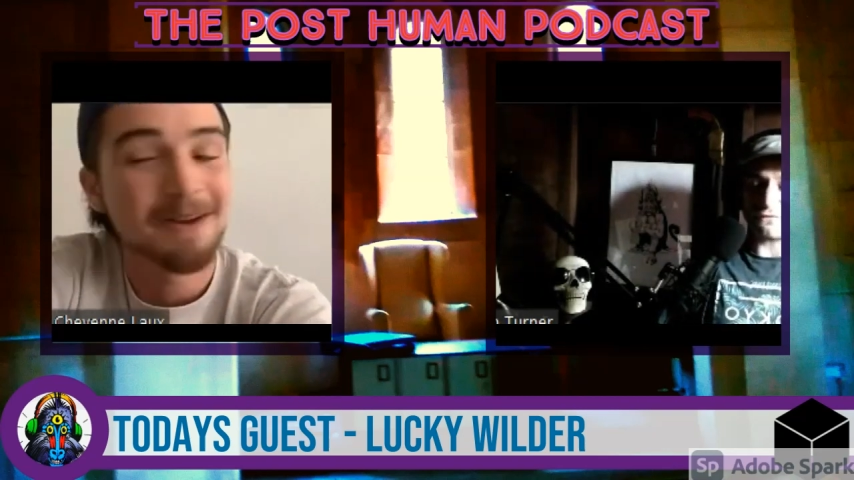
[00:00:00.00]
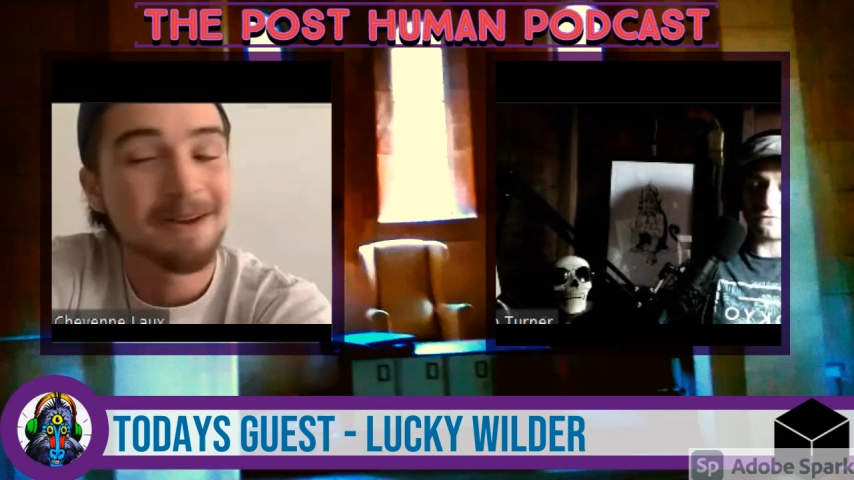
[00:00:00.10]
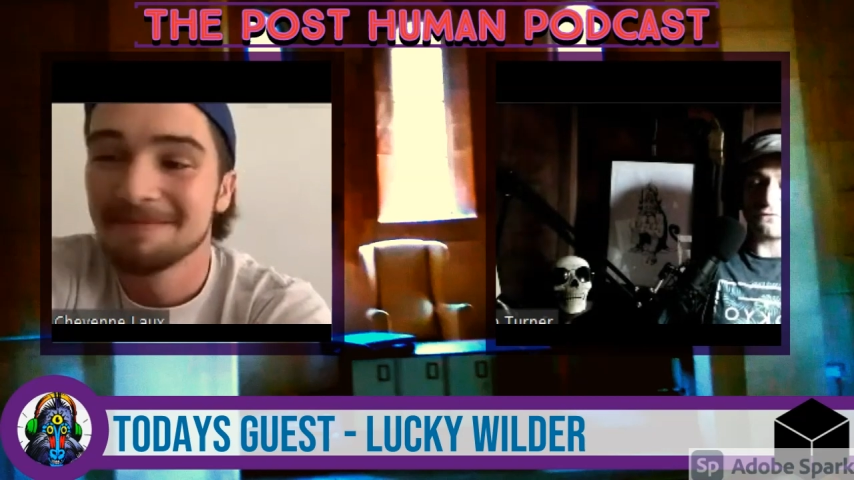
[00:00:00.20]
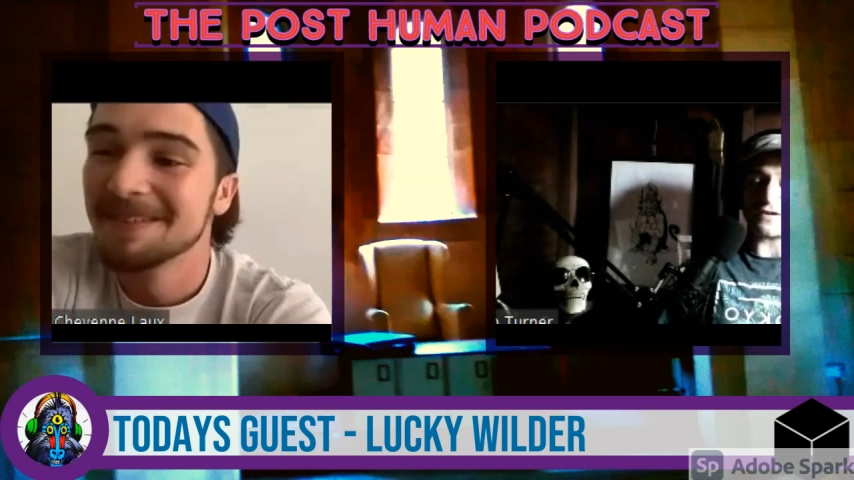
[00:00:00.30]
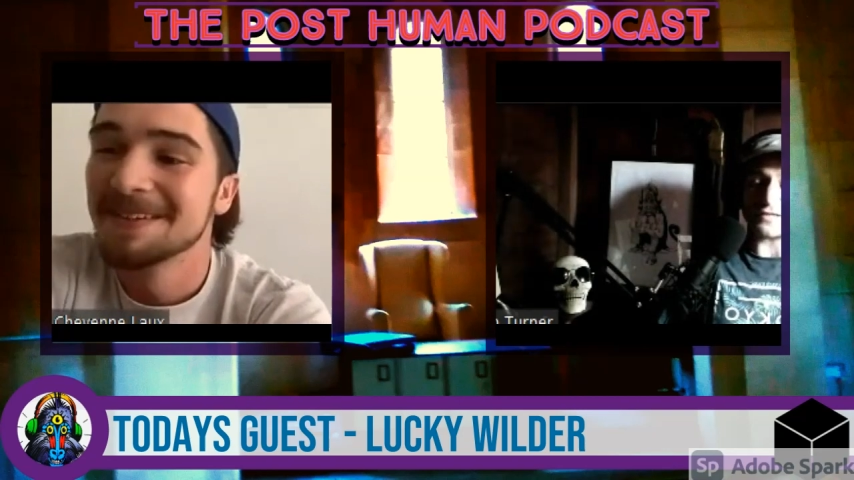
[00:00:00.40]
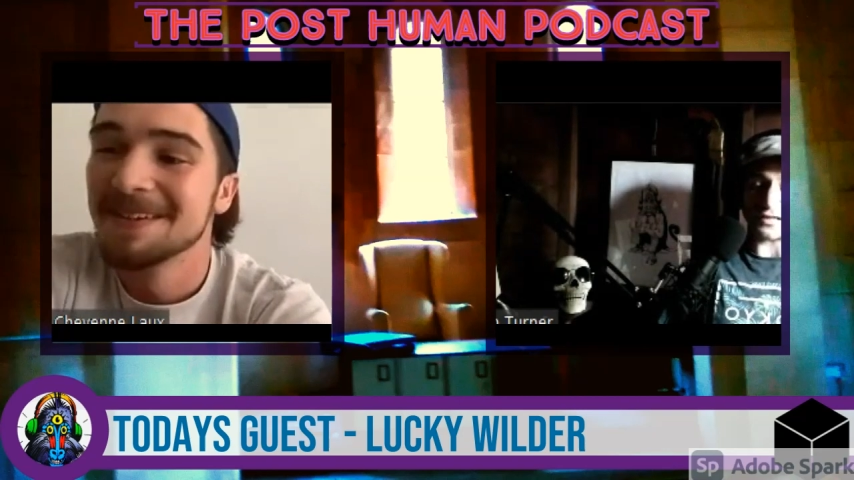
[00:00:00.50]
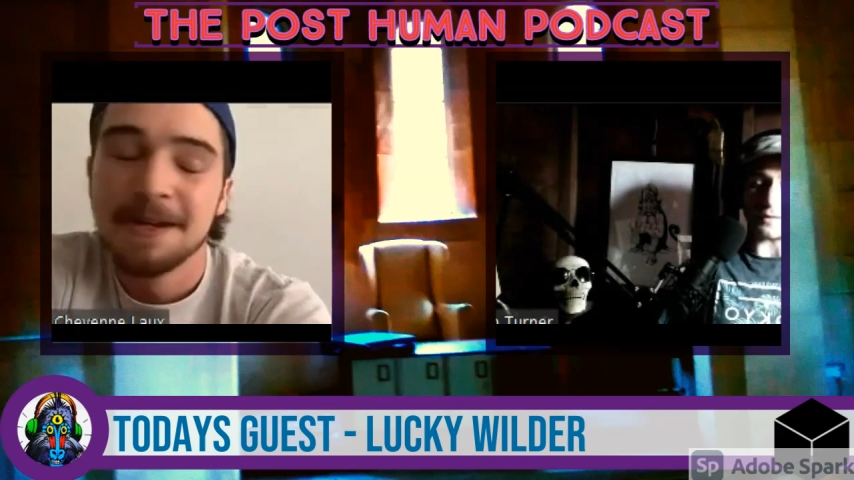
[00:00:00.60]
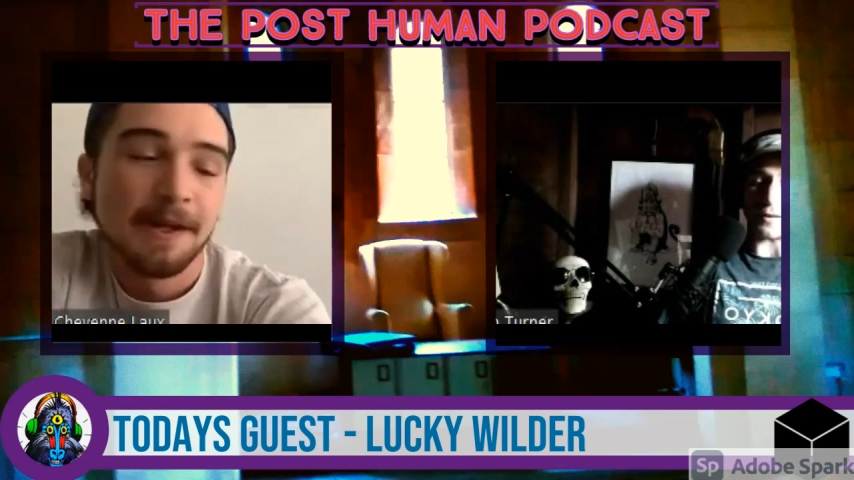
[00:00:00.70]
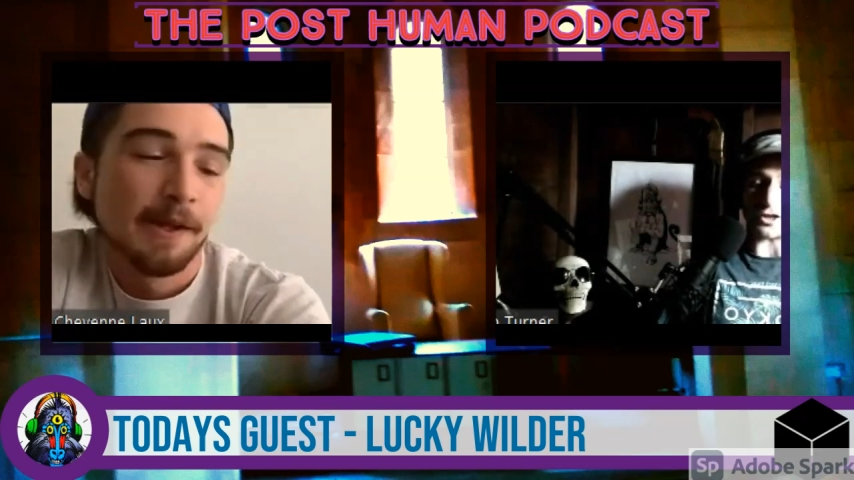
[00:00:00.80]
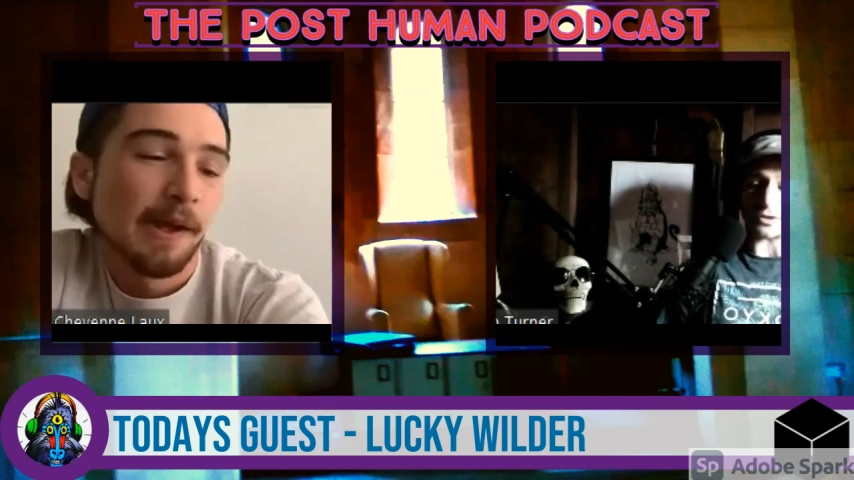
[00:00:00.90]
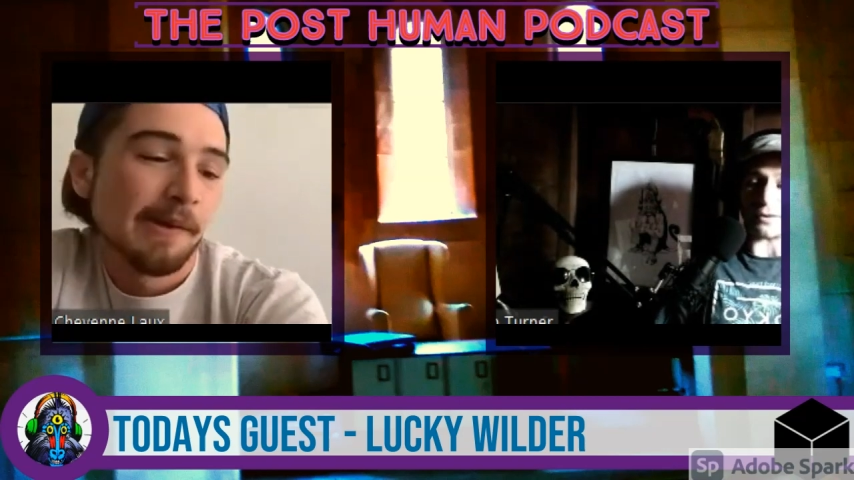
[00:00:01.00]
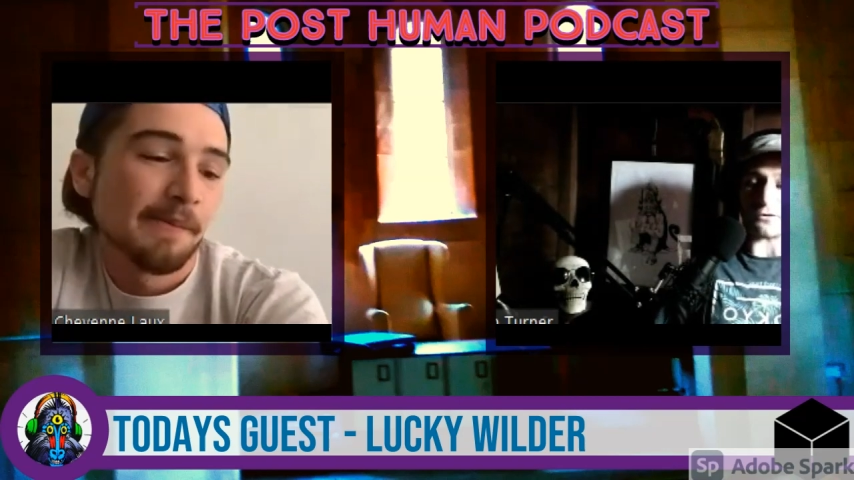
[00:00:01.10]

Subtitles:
Physically makes your mouth